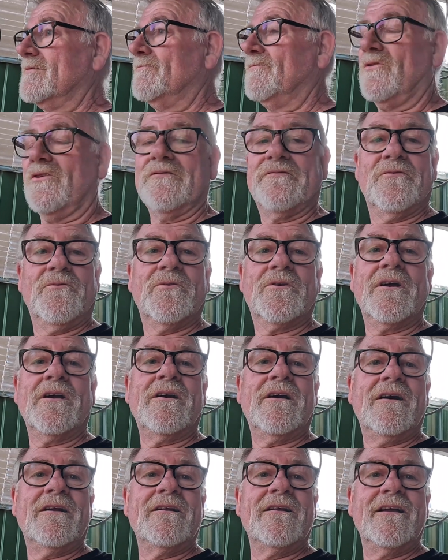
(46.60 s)
beautiful
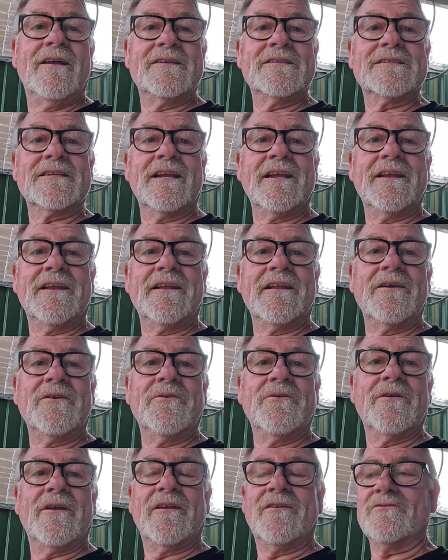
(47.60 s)
car inside and
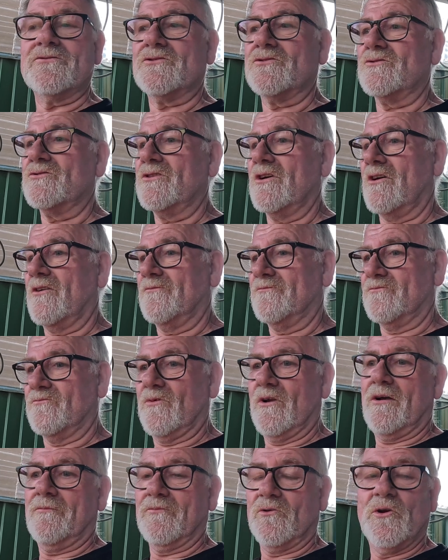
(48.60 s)
out, and
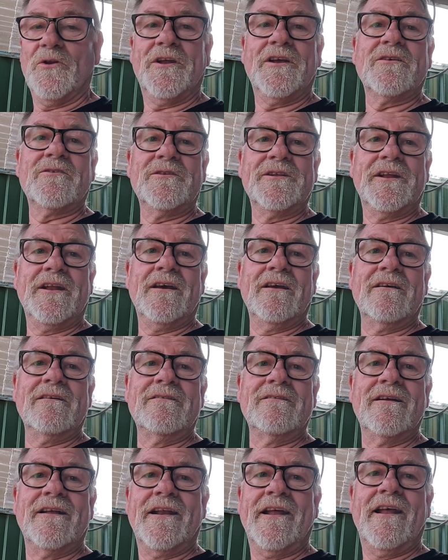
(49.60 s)
I'm going to clean it
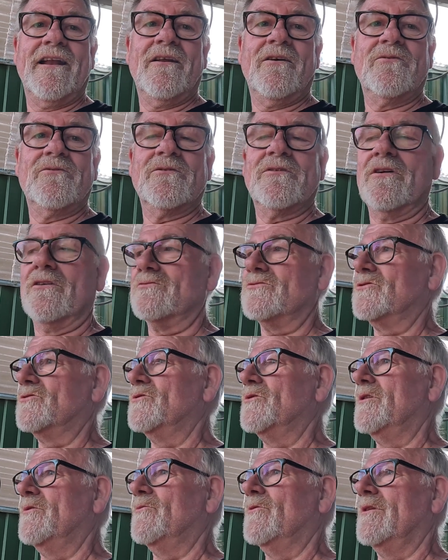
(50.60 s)
and then I'll
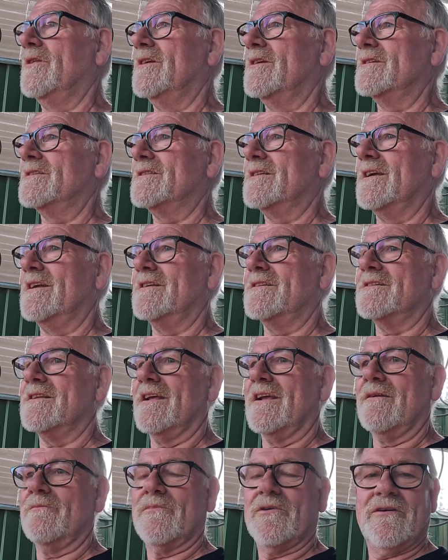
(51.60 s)
show you what the inside's
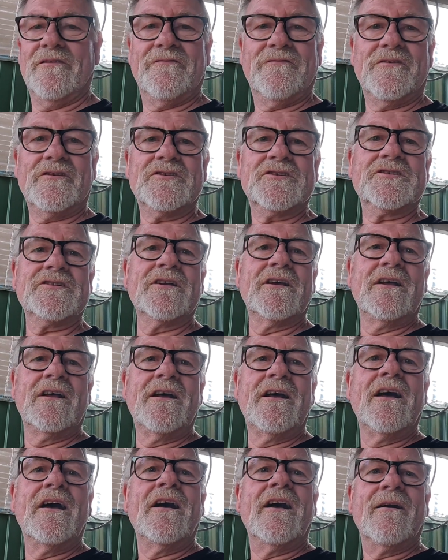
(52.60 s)
like. But first
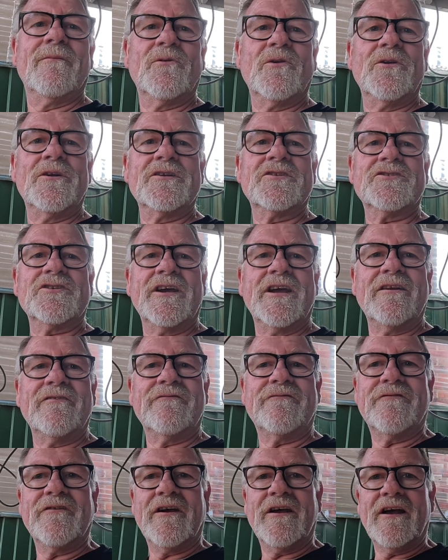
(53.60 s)
I'm going to try and
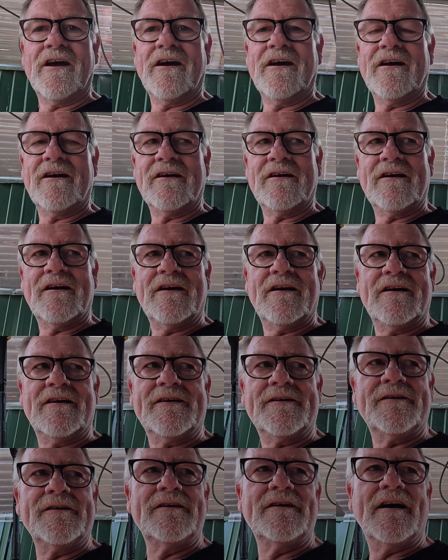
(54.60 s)
fit
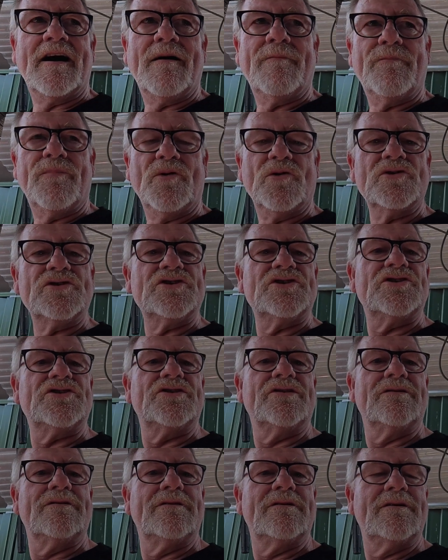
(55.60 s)
a
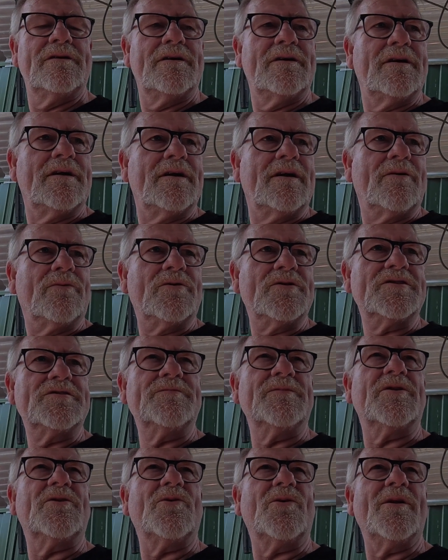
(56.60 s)
Bosch, what do
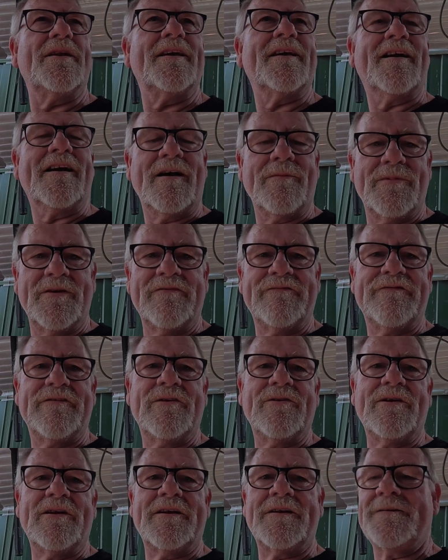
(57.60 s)
you call it, cabin
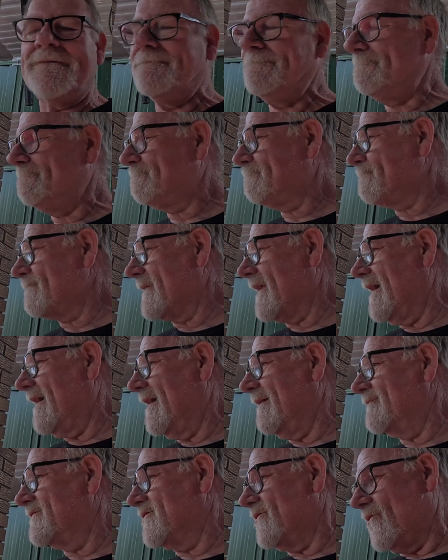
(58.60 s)
filter.
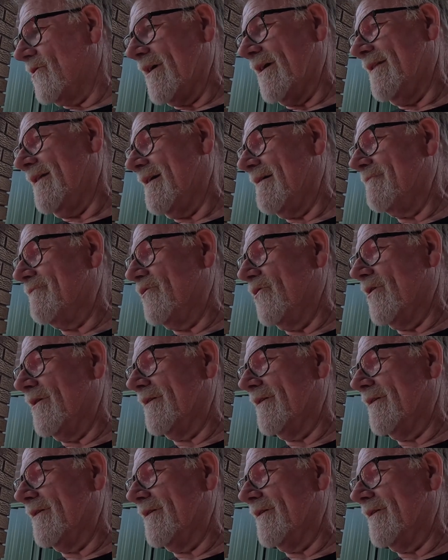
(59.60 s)
So I'll get that put